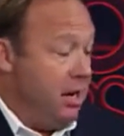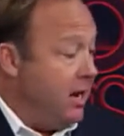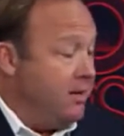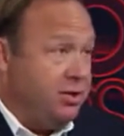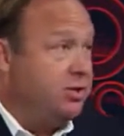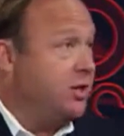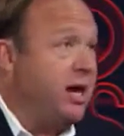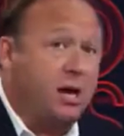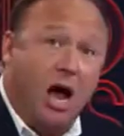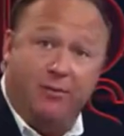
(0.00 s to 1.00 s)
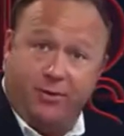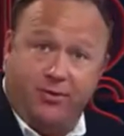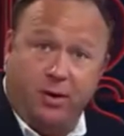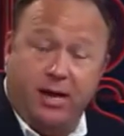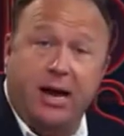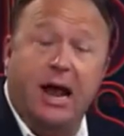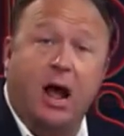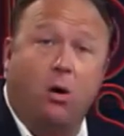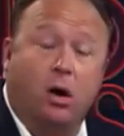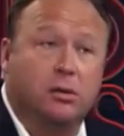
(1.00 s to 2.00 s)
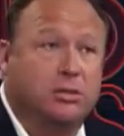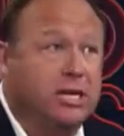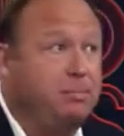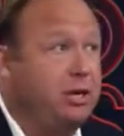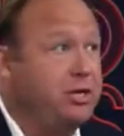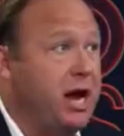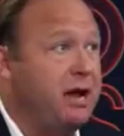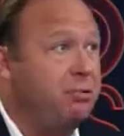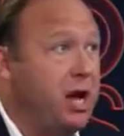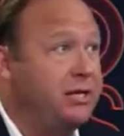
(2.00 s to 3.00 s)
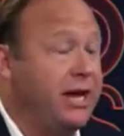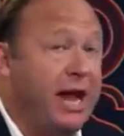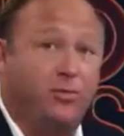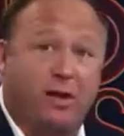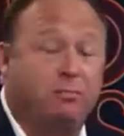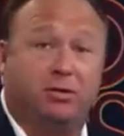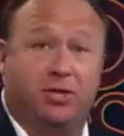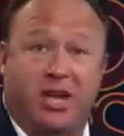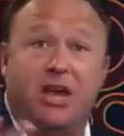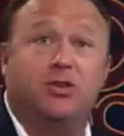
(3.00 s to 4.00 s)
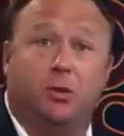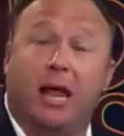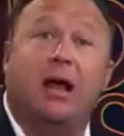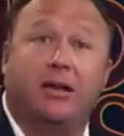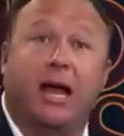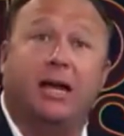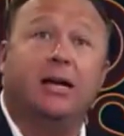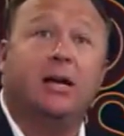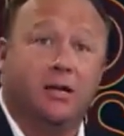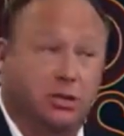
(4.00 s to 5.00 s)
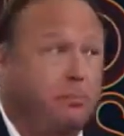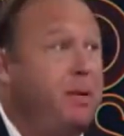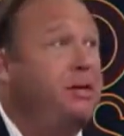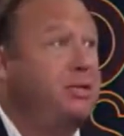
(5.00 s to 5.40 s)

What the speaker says: Now, this is the kickoff of the 28-hour Sleeping Giant broadcast. We haven't put the schedule out yet. There's big